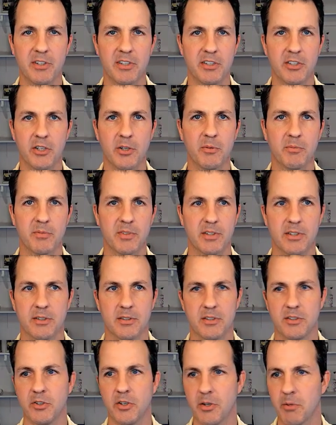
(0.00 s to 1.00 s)

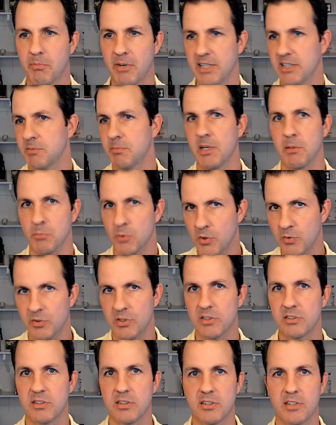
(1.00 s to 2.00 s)
the price might move
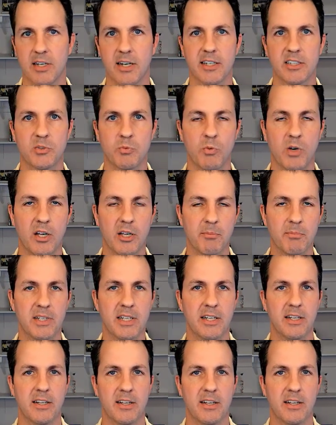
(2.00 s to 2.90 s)
just a touch while I'm